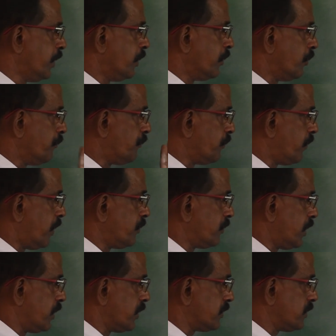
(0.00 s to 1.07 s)
Now, if you want to
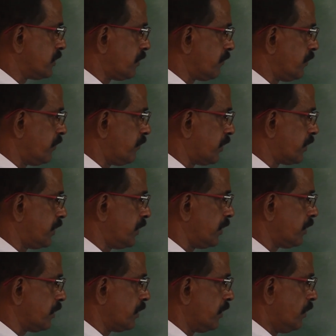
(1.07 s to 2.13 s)
conduct the survey work
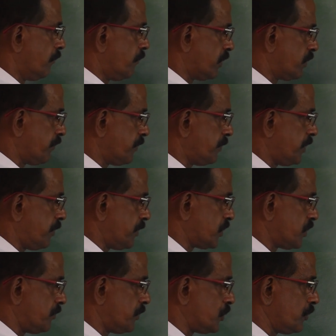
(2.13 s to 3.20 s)
here, whatever be the
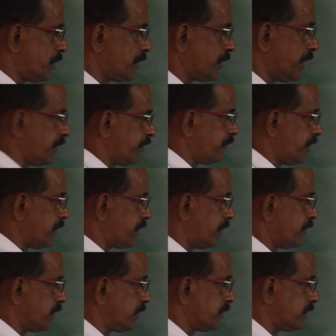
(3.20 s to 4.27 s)
measurements you are taking while
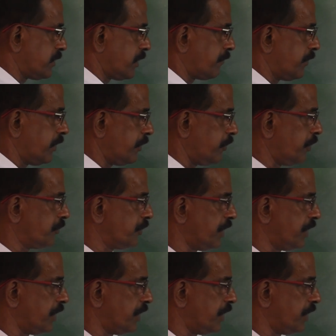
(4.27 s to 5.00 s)
conducting the survey, you have to